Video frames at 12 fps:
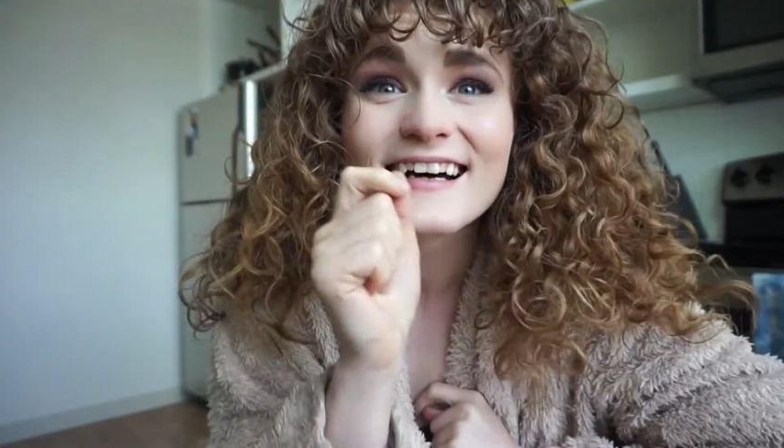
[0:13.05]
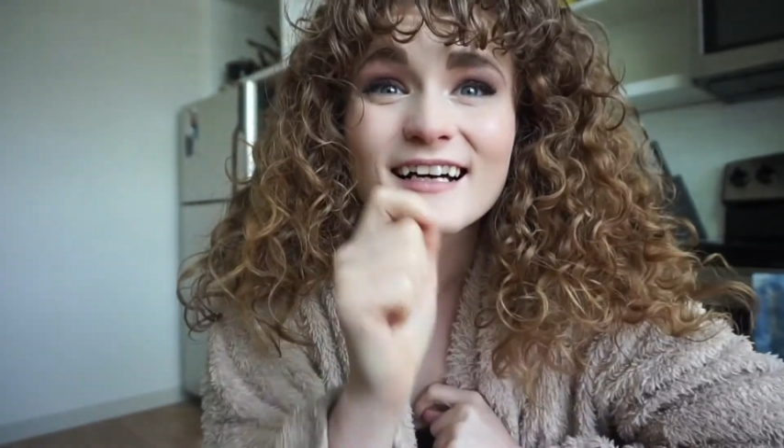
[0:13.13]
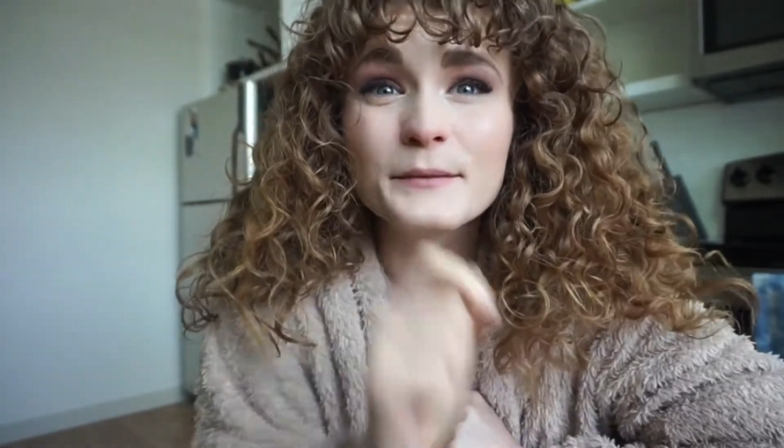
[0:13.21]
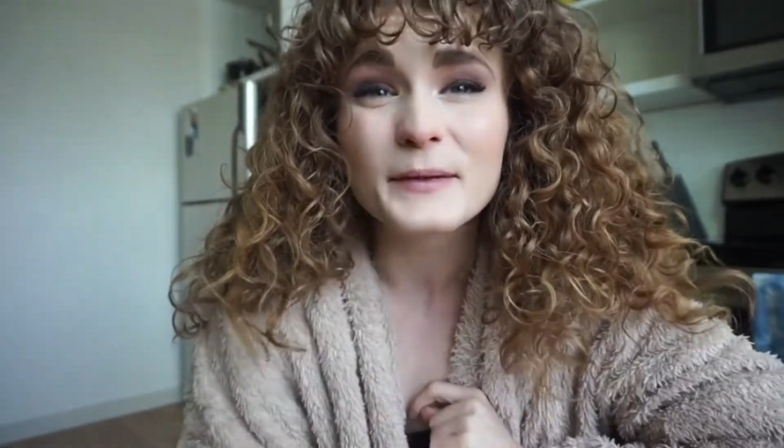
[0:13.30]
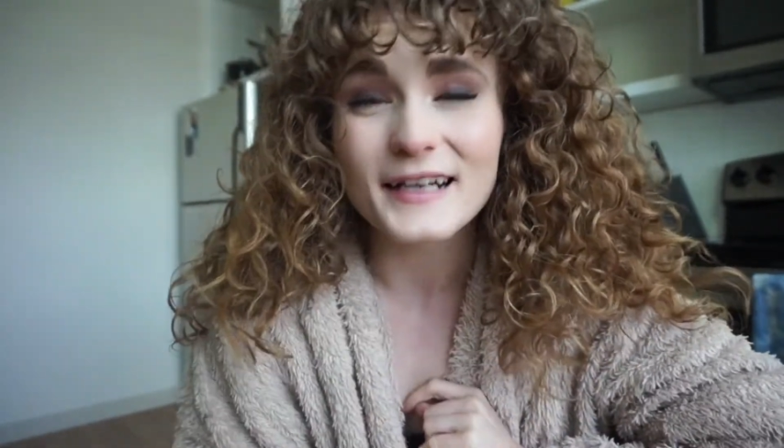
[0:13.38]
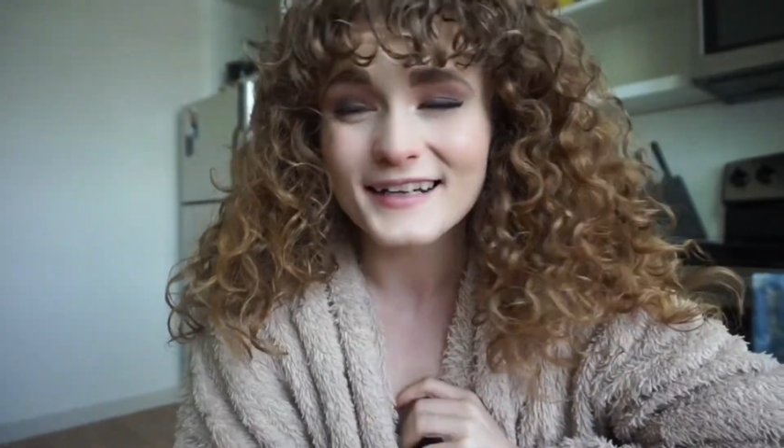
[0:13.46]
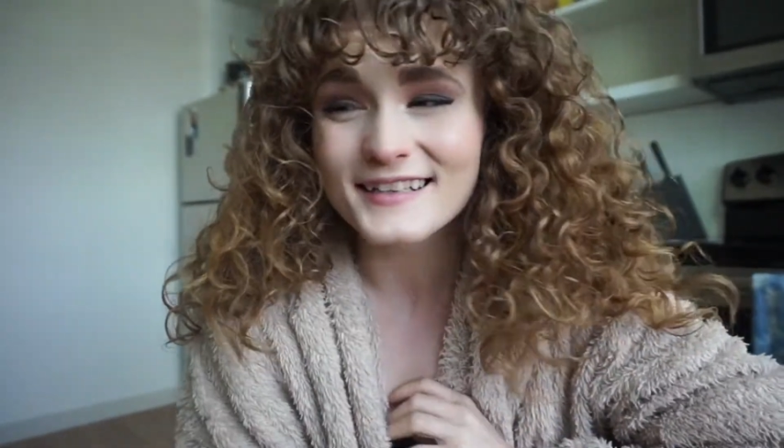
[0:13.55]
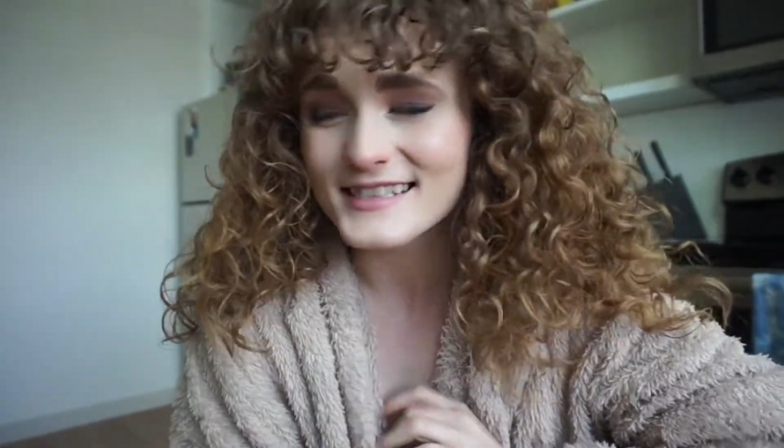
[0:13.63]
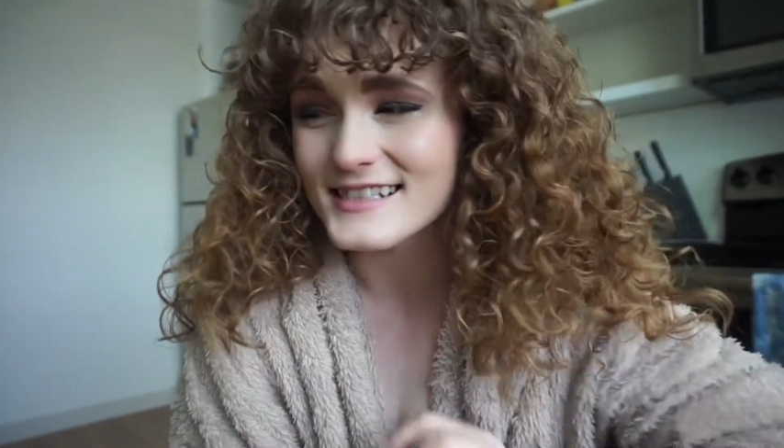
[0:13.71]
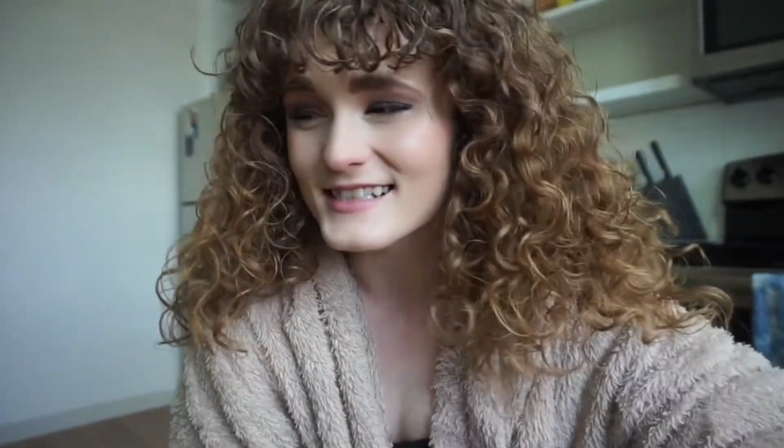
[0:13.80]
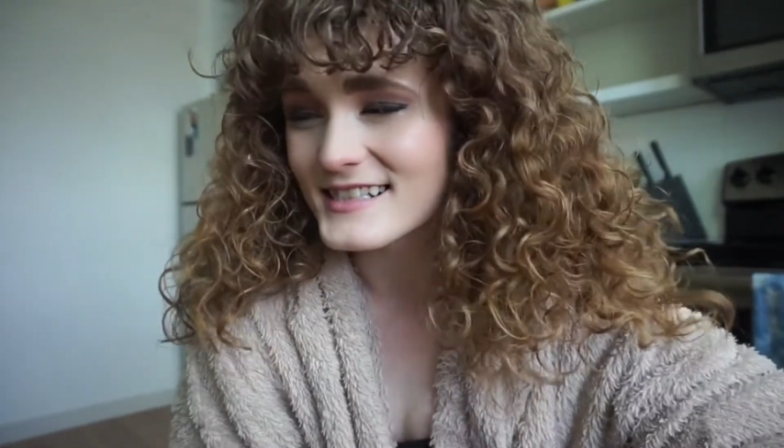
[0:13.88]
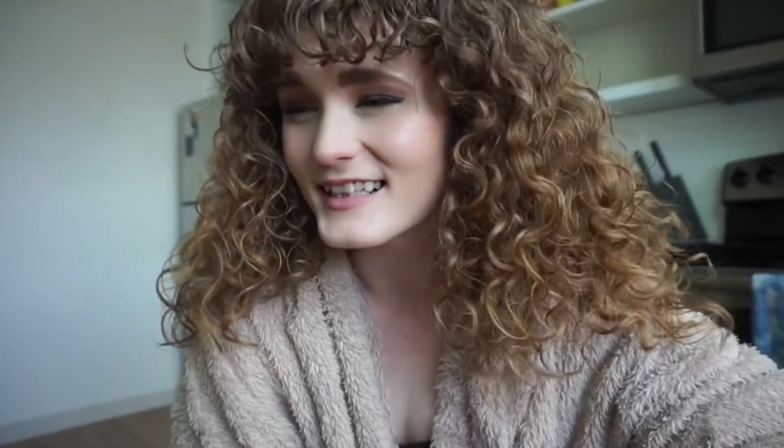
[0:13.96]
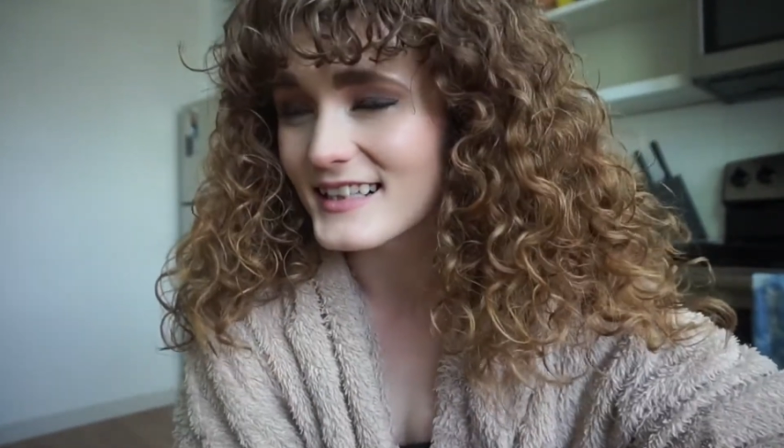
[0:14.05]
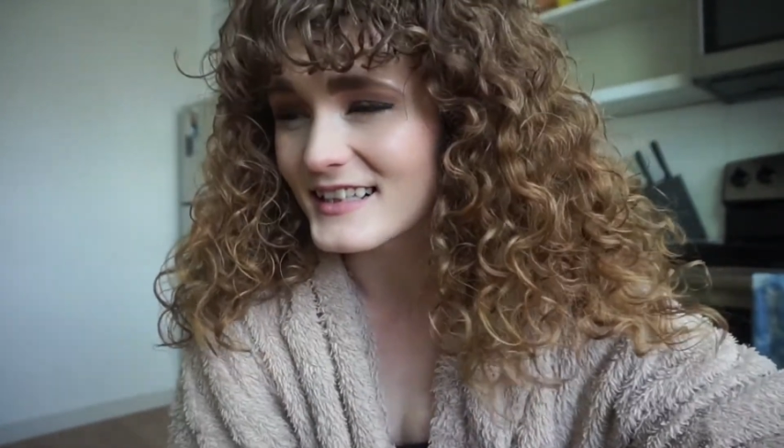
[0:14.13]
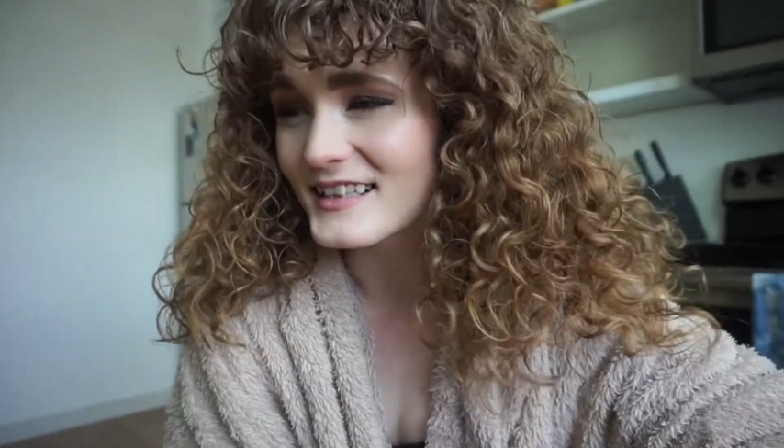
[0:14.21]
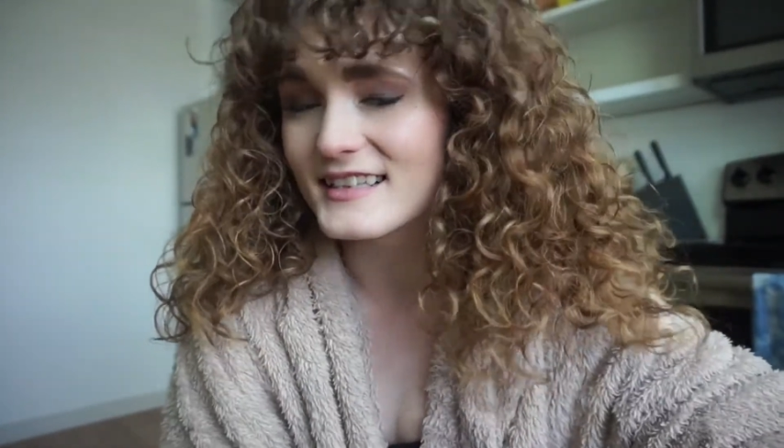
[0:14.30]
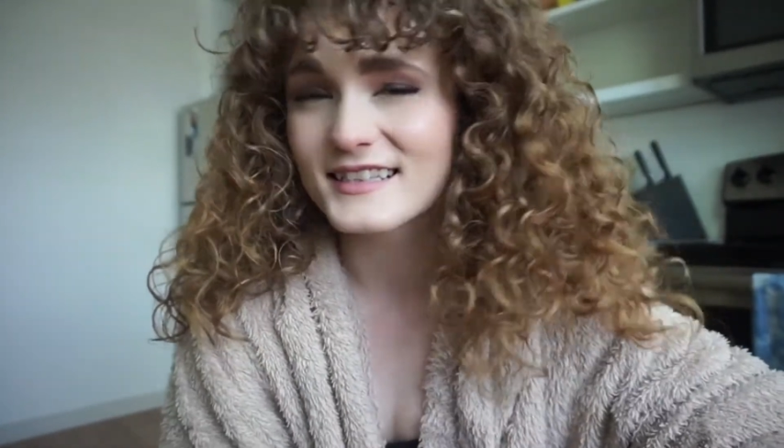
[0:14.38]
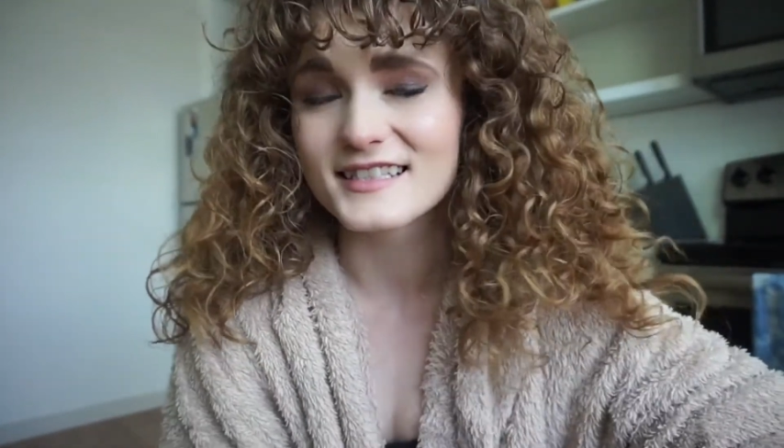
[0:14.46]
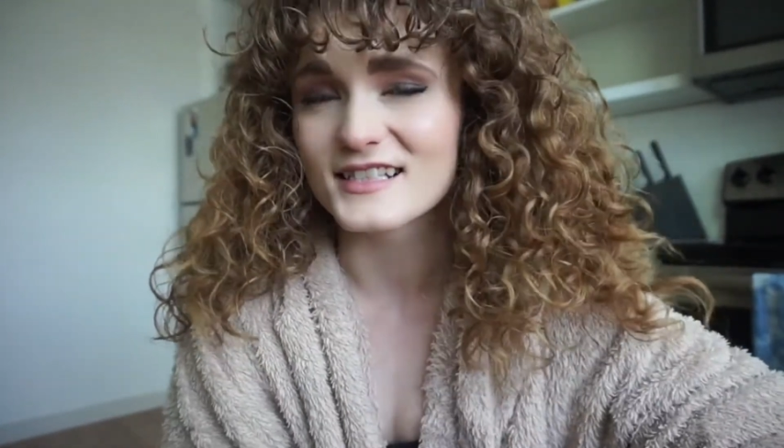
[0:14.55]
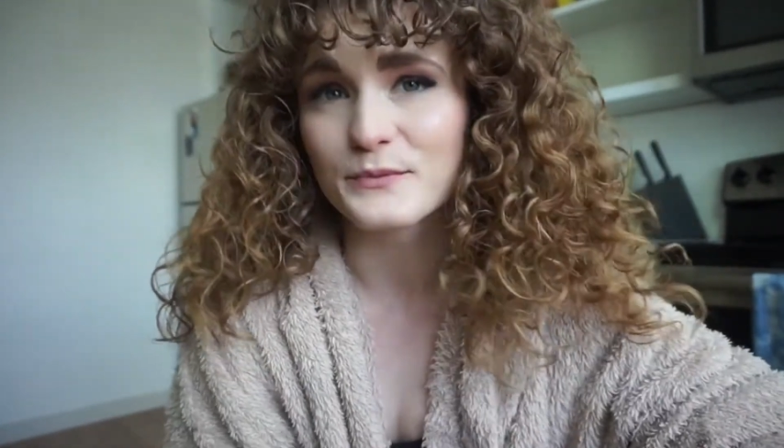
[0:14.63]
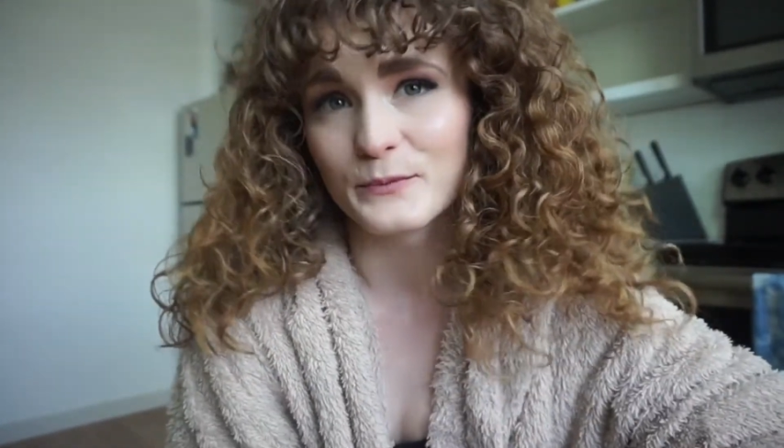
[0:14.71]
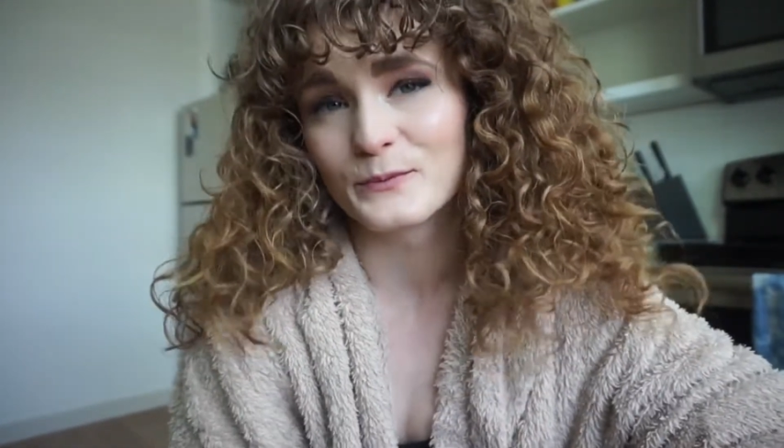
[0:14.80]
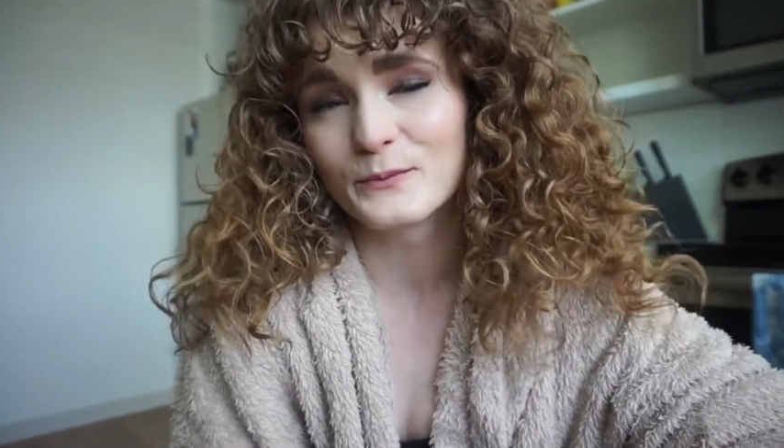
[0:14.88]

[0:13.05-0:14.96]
because it's